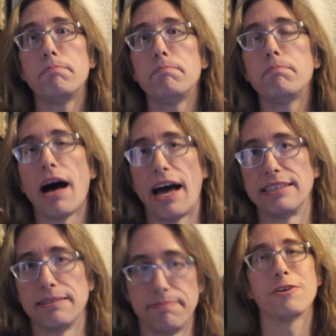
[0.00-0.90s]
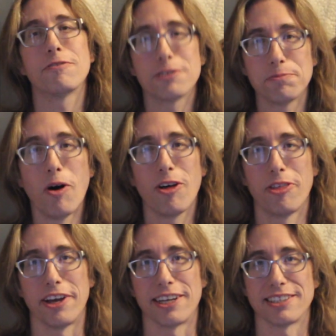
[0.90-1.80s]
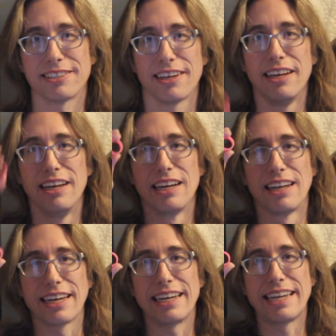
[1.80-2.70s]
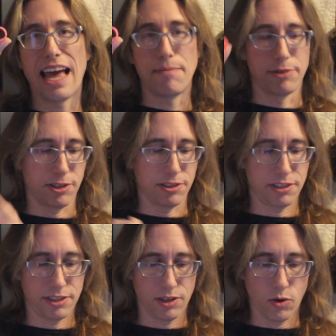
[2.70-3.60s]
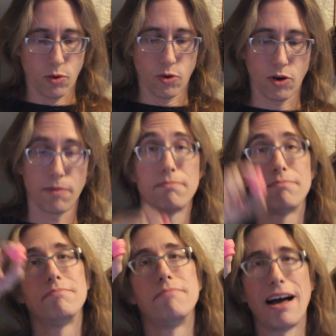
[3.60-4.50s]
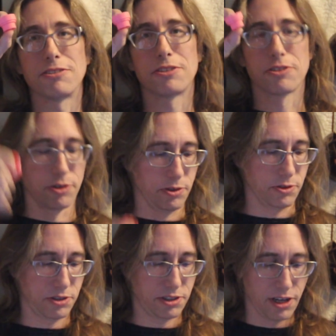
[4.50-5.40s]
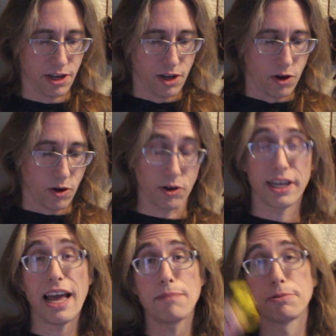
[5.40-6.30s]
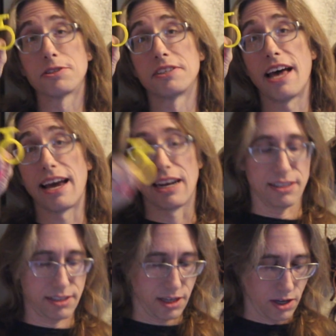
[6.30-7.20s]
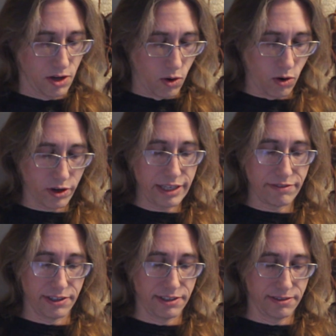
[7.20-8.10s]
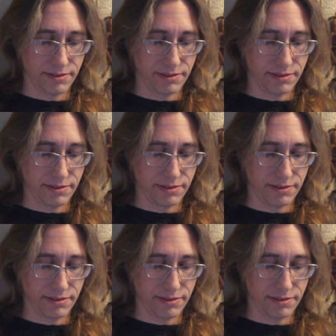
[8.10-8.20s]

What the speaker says: But for small things like adapters or mount screws or capsule saddles or even